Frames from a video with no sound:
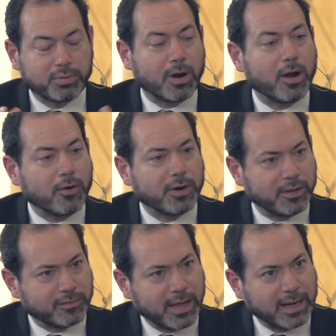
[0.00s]

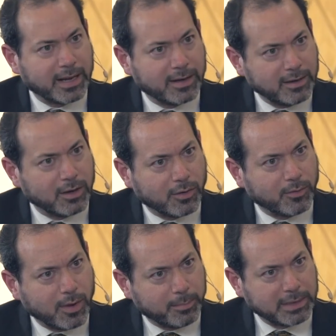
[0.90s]
priority of getting it,
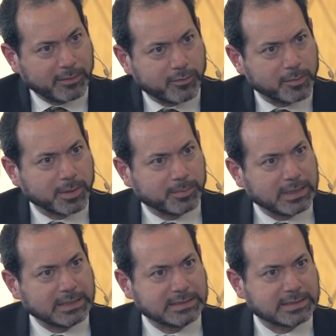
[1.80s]
a platform in
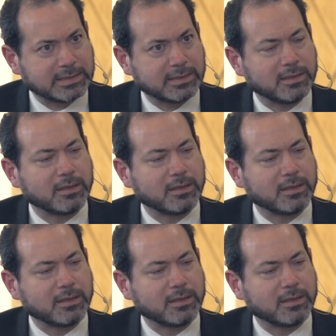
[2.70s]
place?